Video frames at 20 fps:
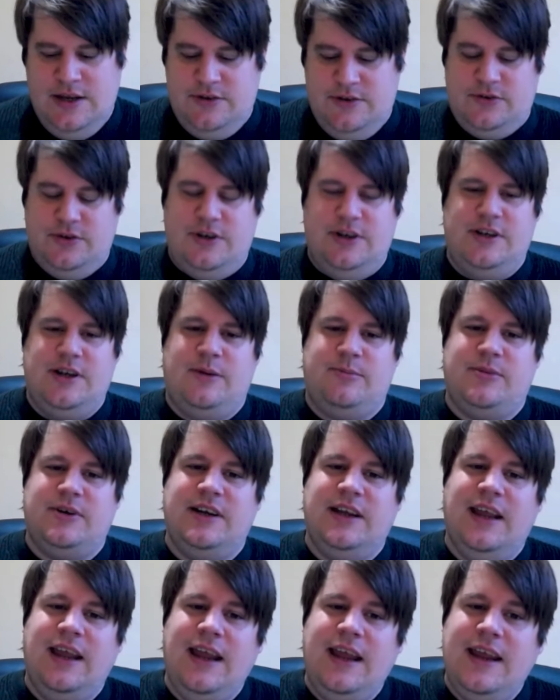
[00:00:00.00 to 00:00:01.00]
So the
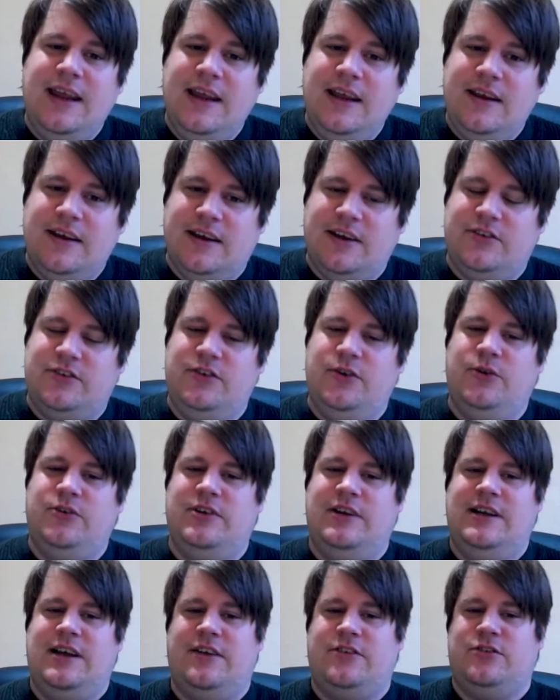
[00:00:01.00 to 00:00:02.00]
number E is
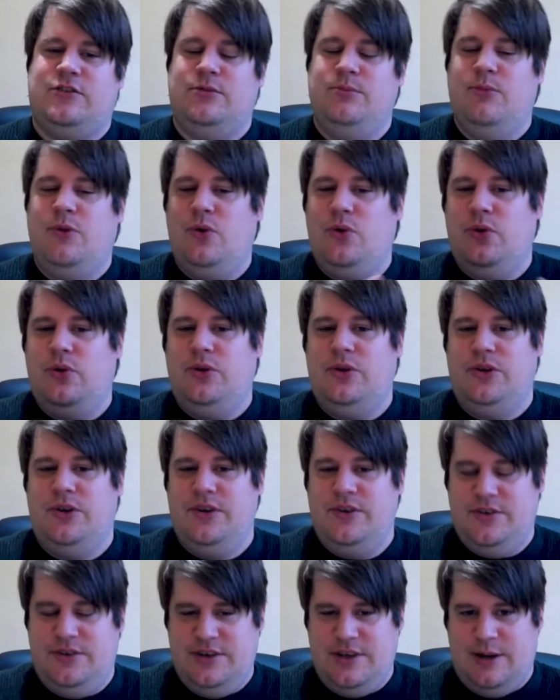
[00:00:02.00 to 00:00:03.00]
usually a
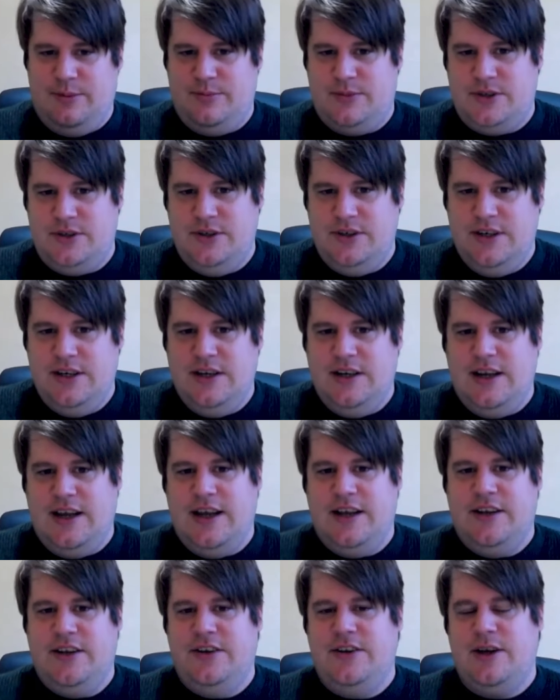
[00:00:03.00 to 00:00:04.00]
small number,
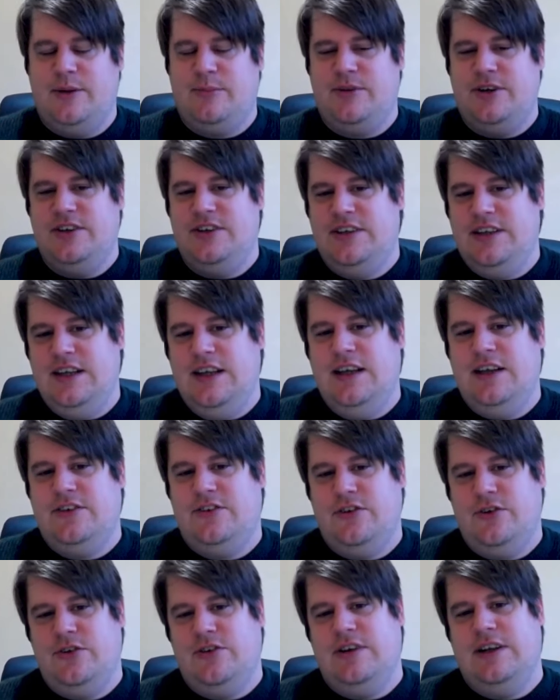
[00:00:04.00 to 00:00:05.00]
and the number D is
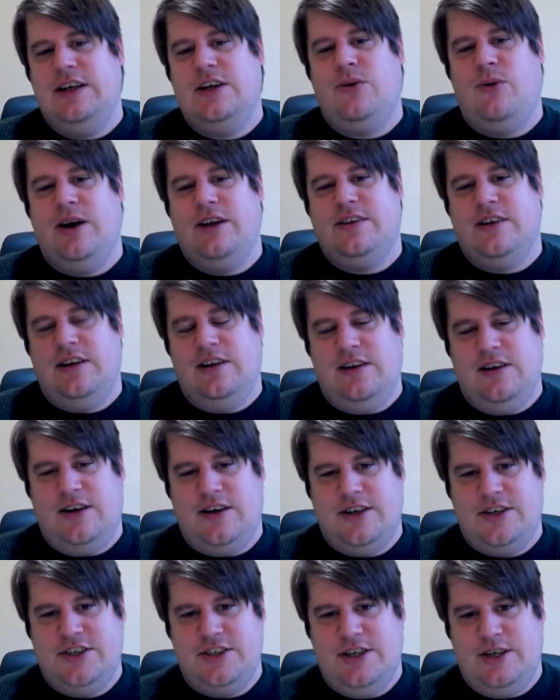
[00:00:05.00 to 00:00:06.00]
usually quite a
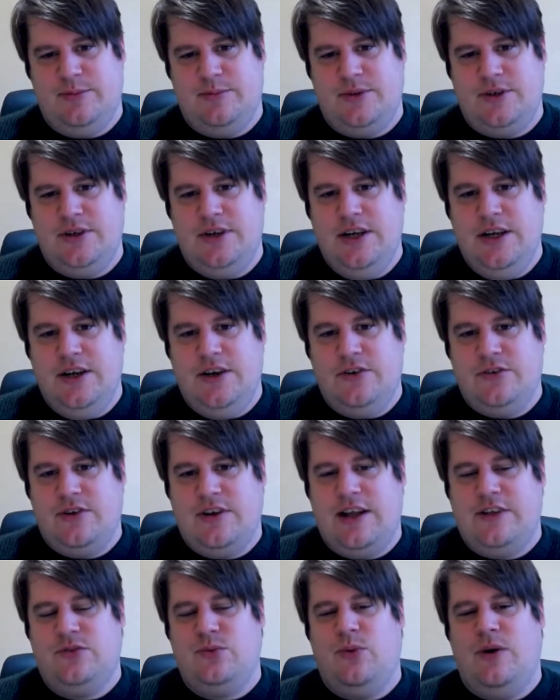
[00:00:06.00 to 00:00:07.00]
large number. So
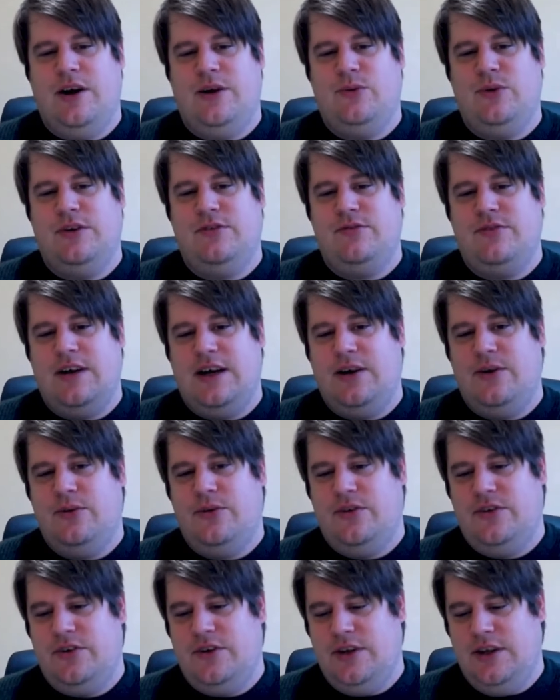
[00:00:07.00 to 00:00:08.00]
that's why we
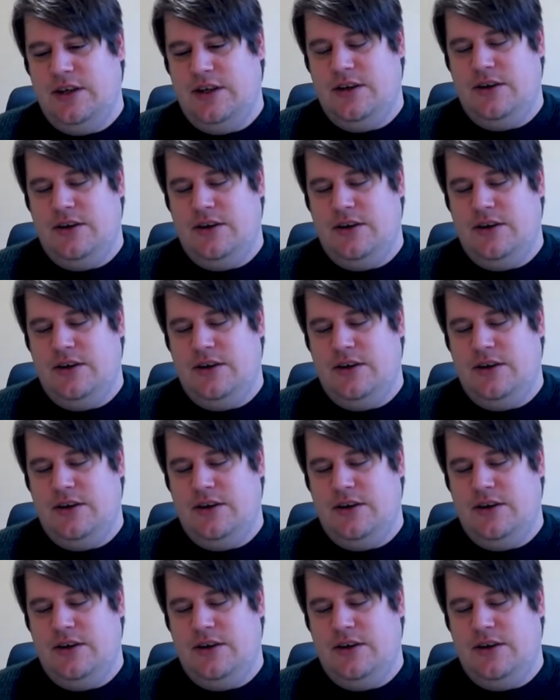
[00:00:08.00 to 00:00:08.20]
found